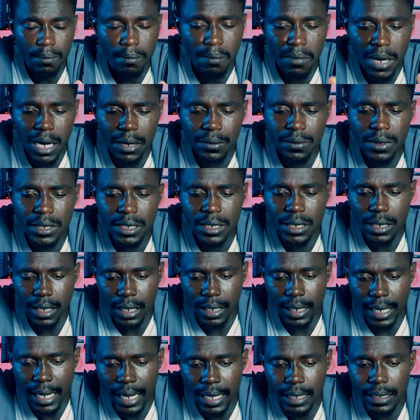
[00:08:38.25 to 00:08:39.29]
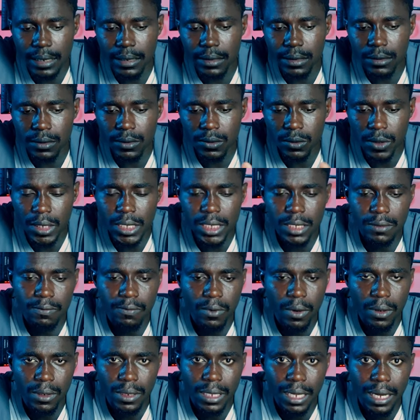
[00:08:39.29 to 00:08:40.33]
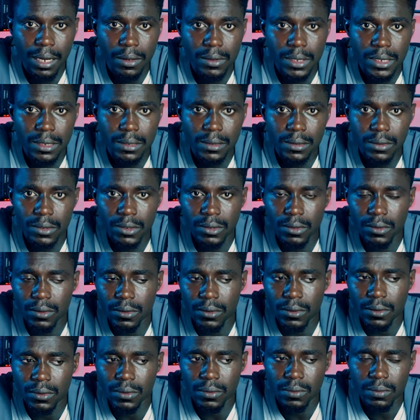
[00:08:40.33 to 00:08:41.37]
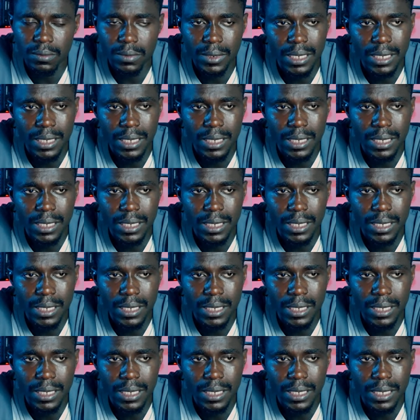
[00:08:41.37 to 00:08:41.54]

Mari can handle twenty-four thousand to